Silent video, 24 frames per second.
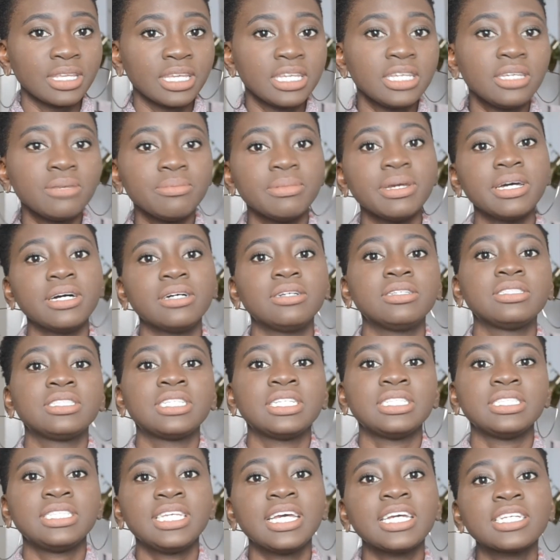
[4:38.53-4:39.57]
emails
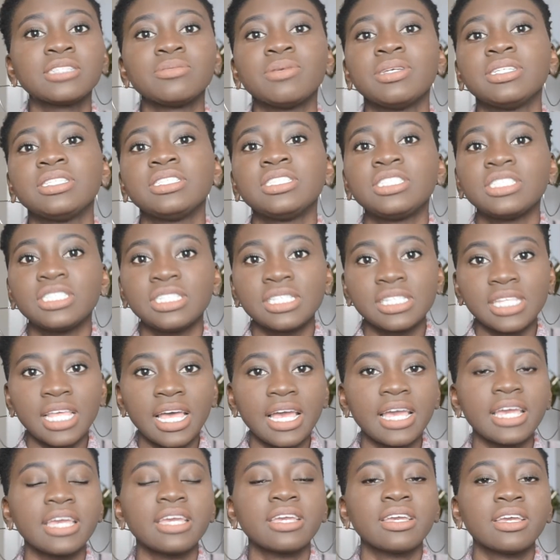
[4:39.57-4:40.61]
and text messages,
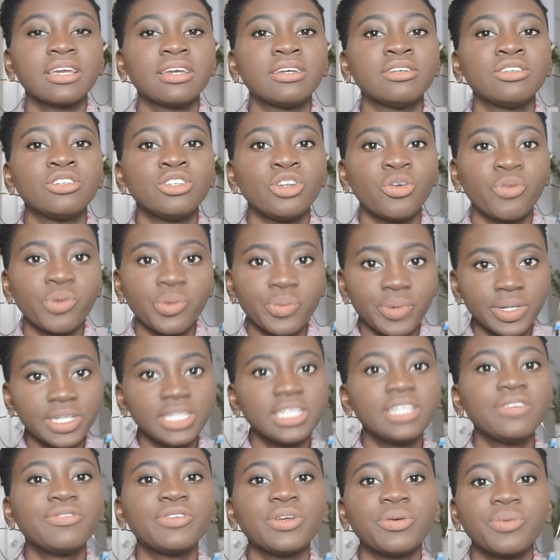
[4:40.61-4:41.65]
like, you know, we want to
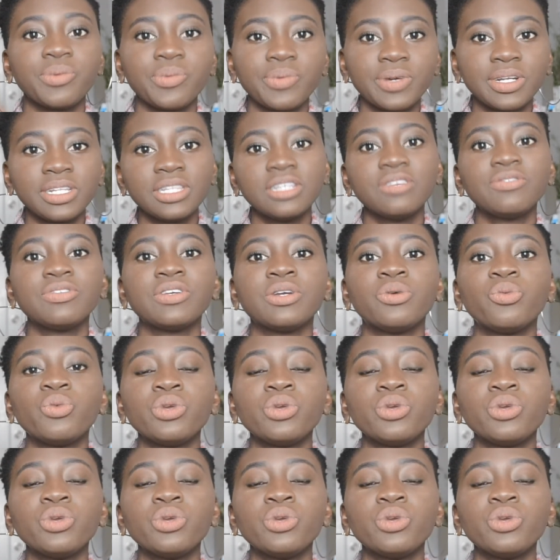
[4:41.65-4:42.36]
live here, we want to live here.